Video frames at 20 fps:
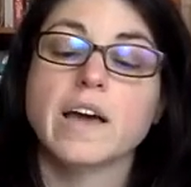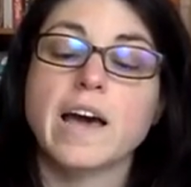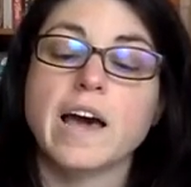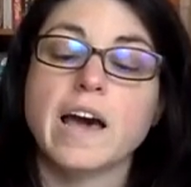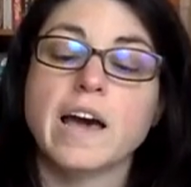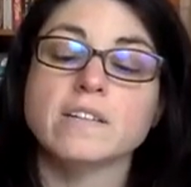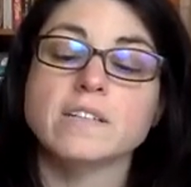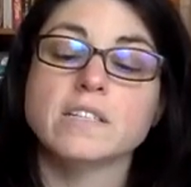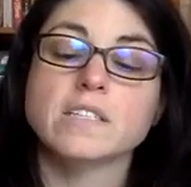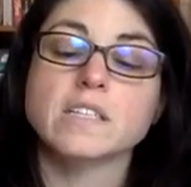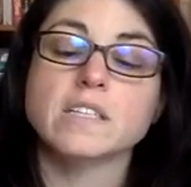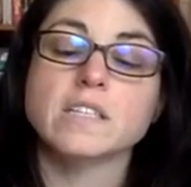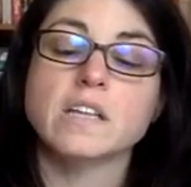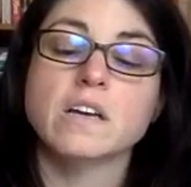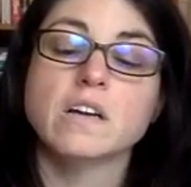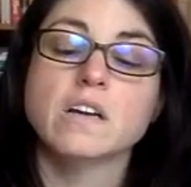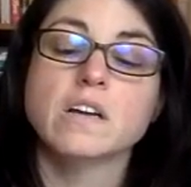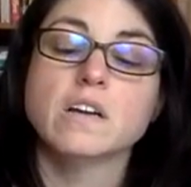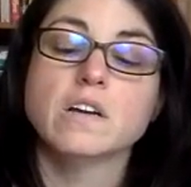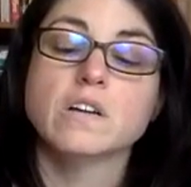I'm just going
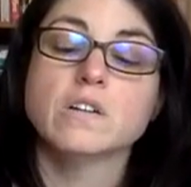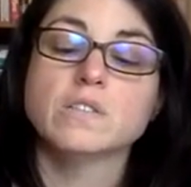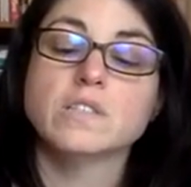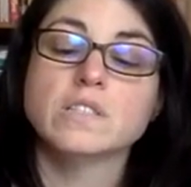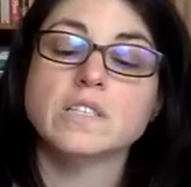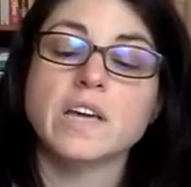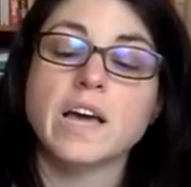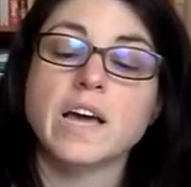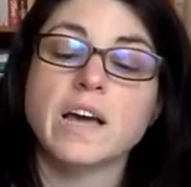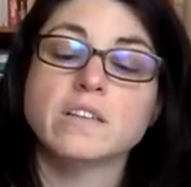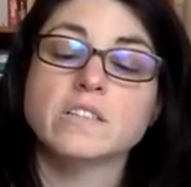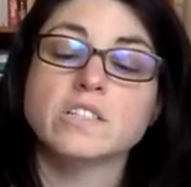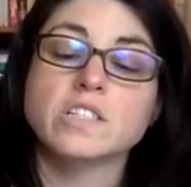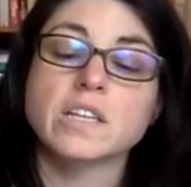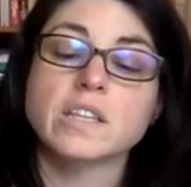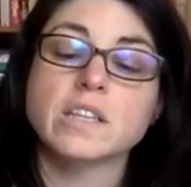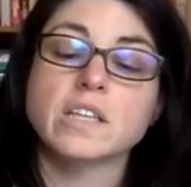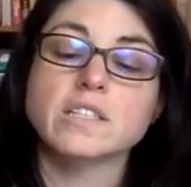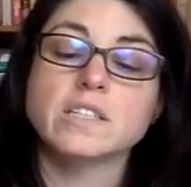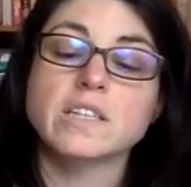to
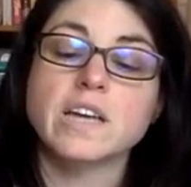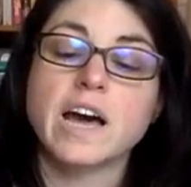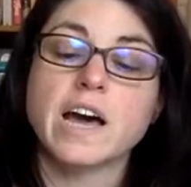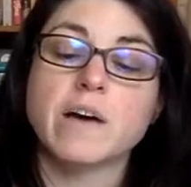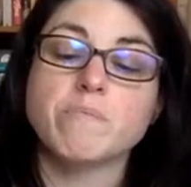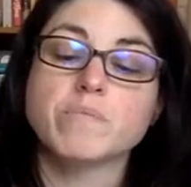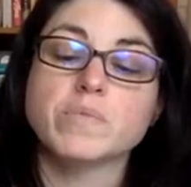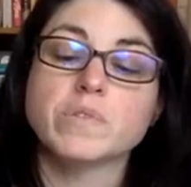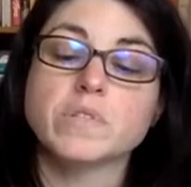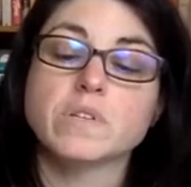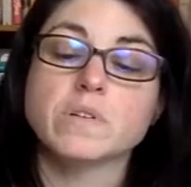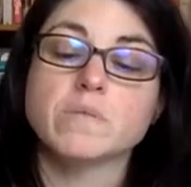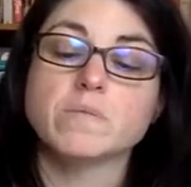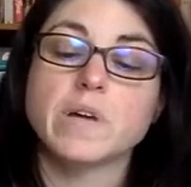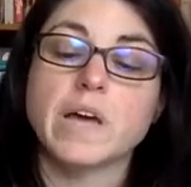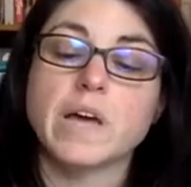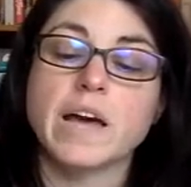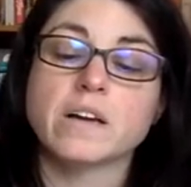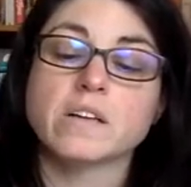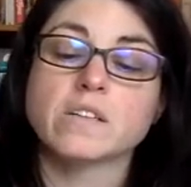gently tap some
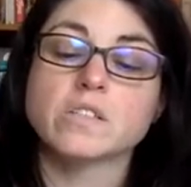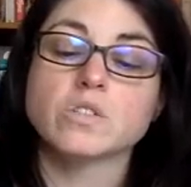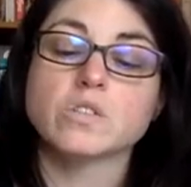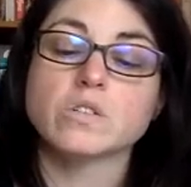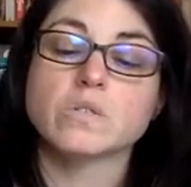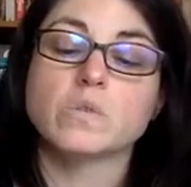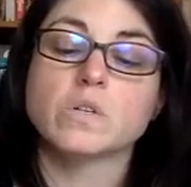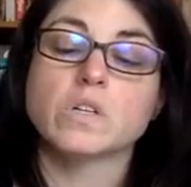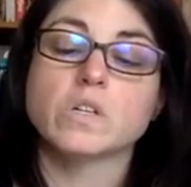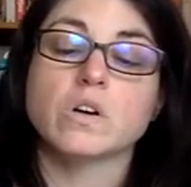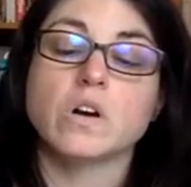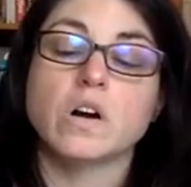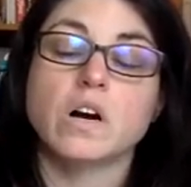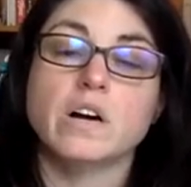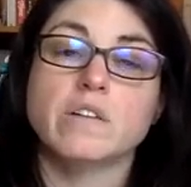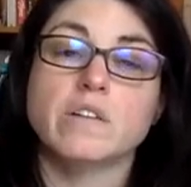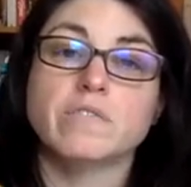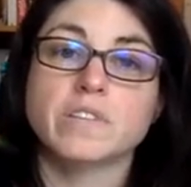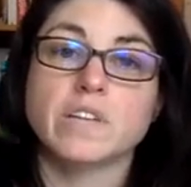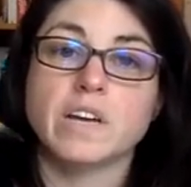extra water
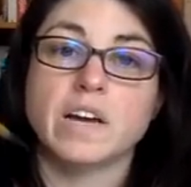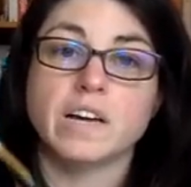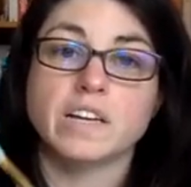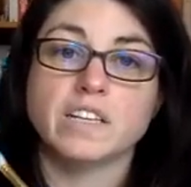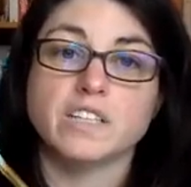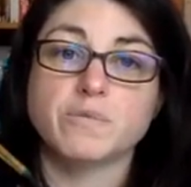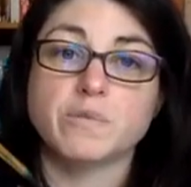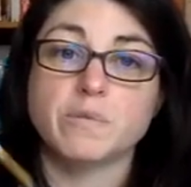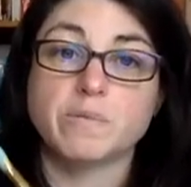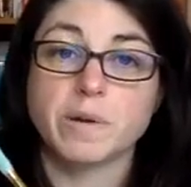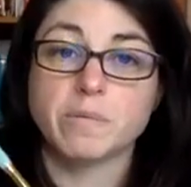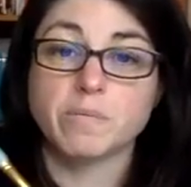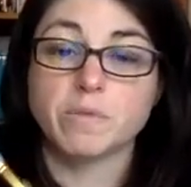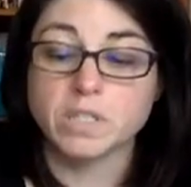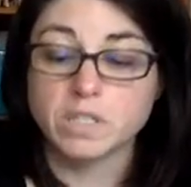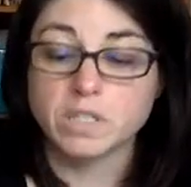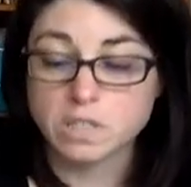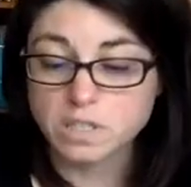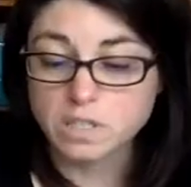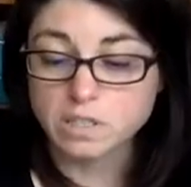off the edge, but my
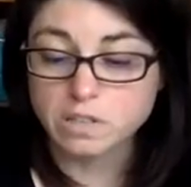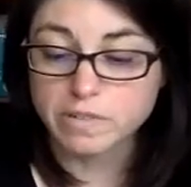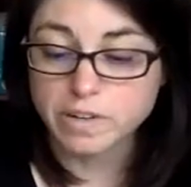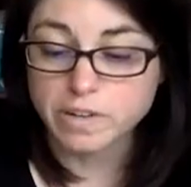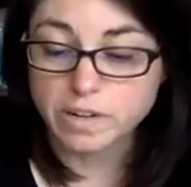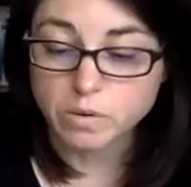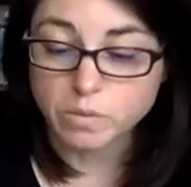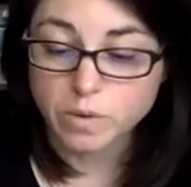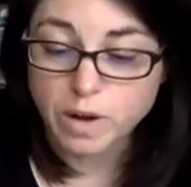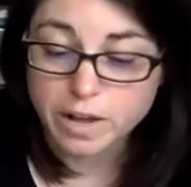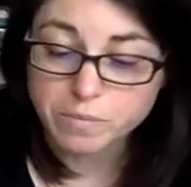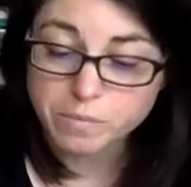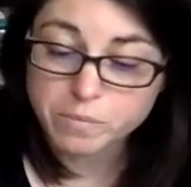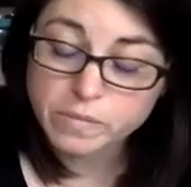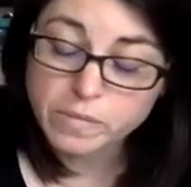brush is still very wet.